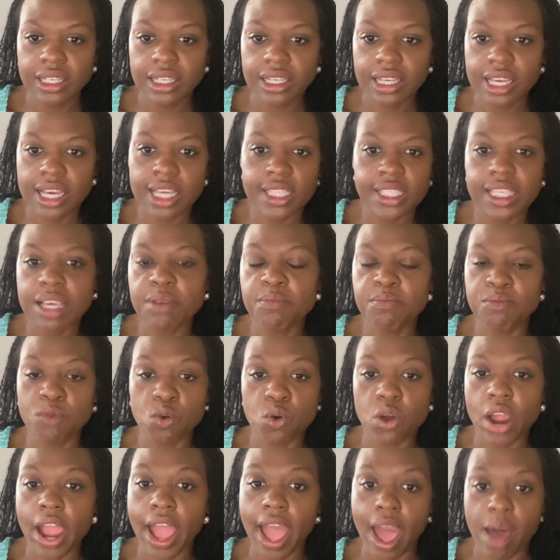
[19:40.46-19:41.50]
is it
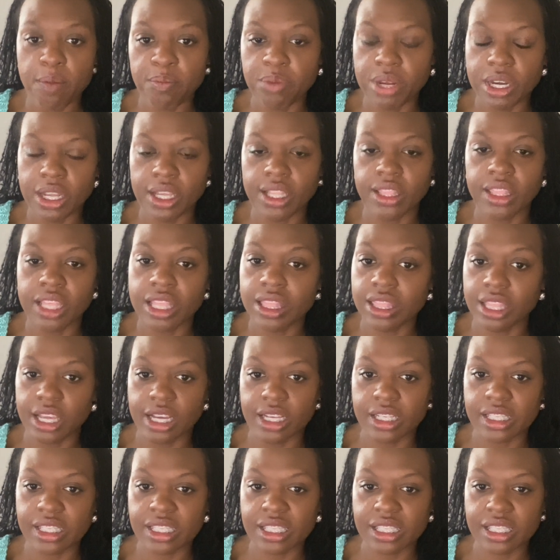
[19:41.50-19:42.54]
more happening than
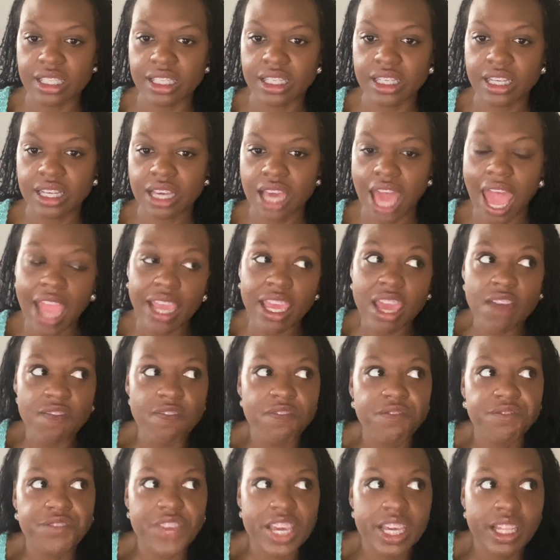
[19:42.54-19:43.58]
this? I can
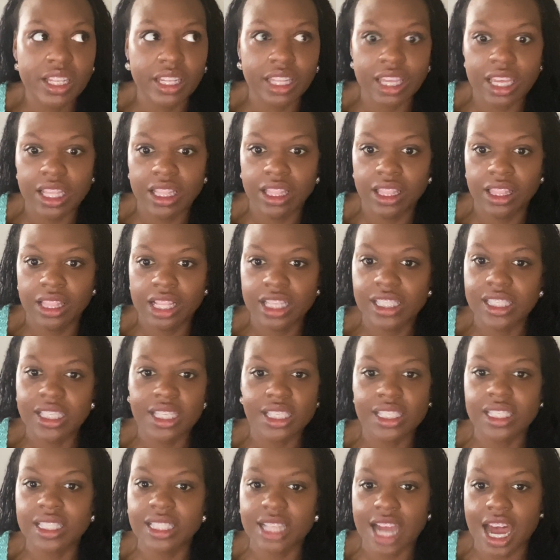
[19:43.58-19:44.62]
feel it. This
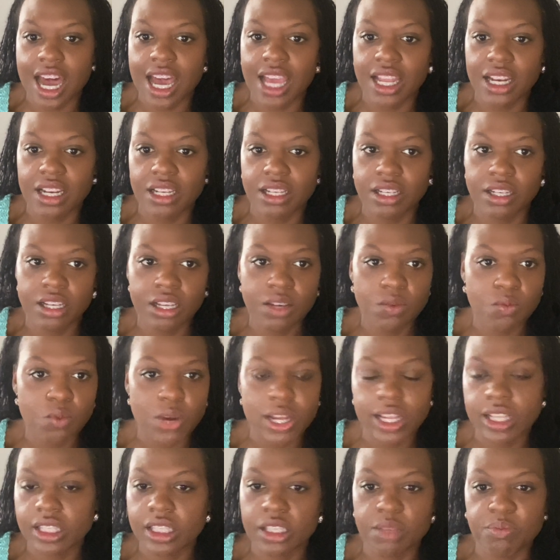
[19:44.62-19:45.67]
is not what
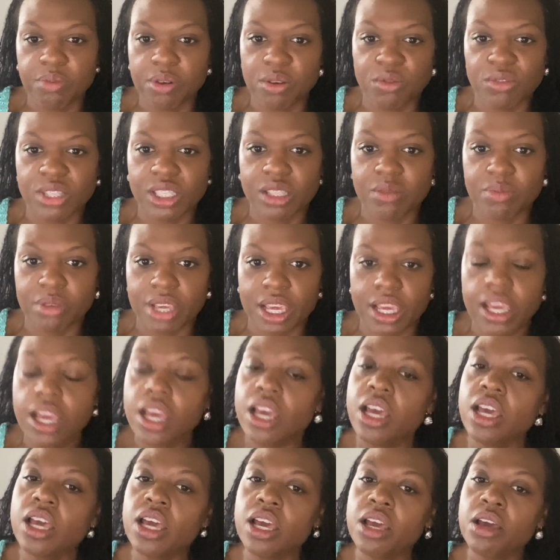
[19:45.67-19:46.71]
it's supposed to be.
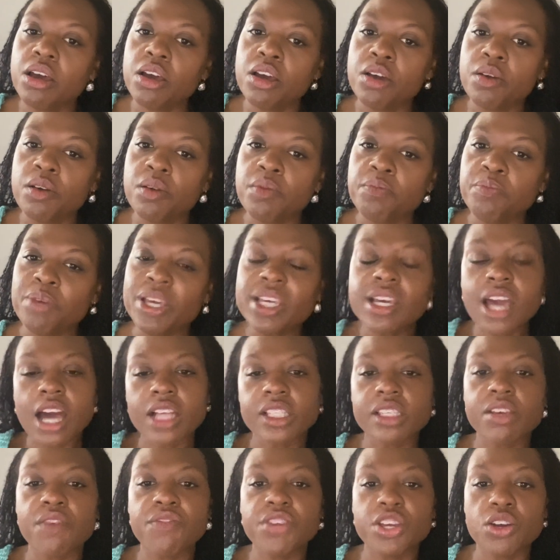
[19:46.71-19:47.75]
Because
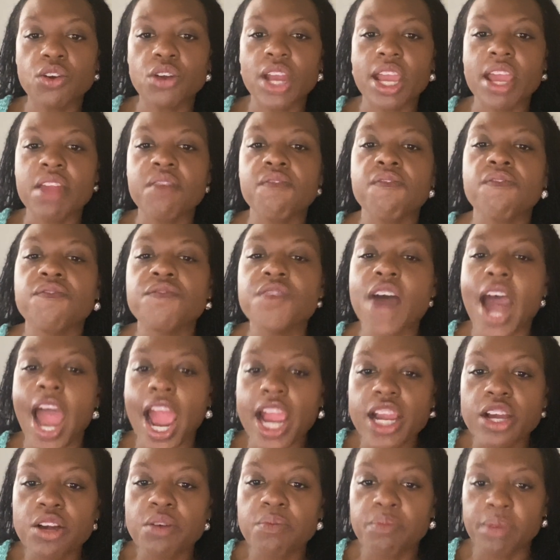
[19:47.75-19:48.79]
of your
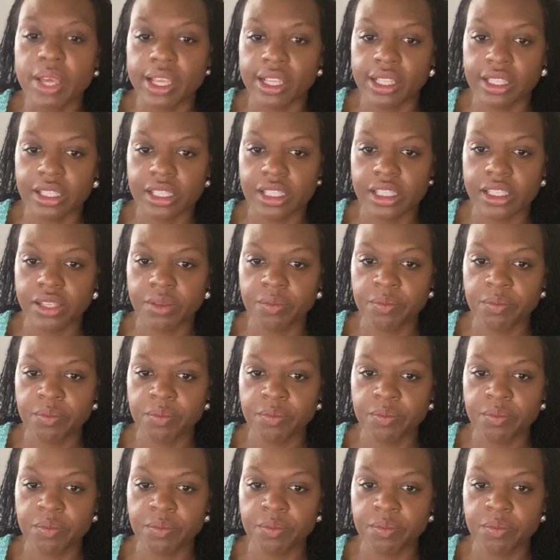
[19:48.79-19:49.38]
environment.